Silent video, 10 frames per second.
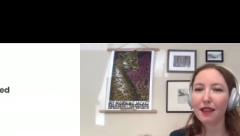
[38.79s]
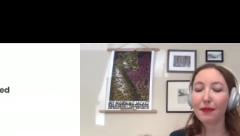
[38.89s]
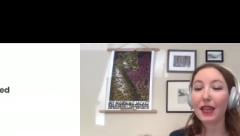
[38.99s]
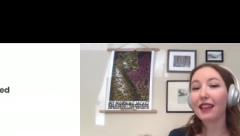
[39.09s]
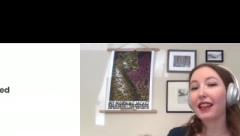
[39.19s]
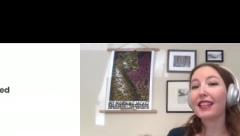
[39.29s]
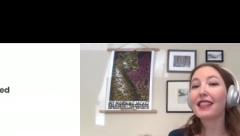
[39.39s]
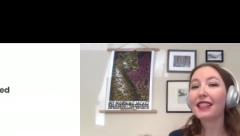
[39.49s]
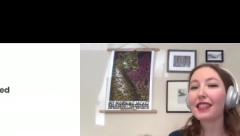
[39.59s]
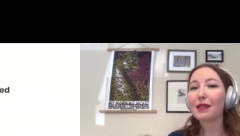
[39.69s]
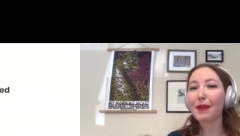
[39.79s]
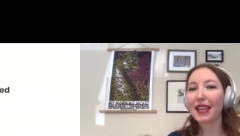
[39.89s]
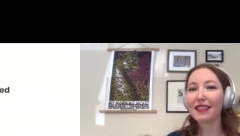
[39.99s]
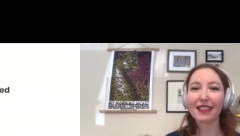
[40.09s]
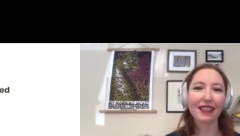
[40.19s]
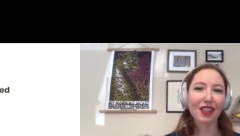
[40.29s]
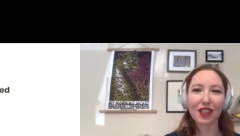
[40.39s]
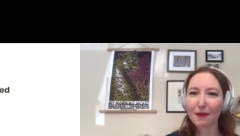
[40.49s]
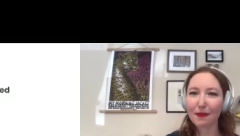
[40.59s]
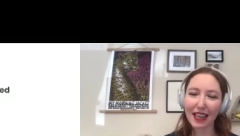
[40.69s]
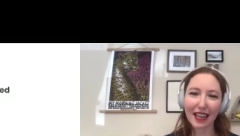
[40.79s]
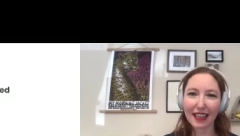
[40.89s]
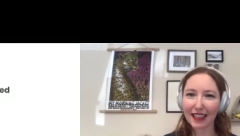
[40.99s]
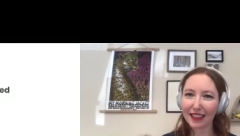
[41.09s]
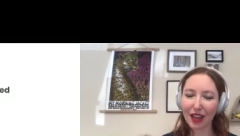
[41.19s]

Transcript: being a consensus-based decision-making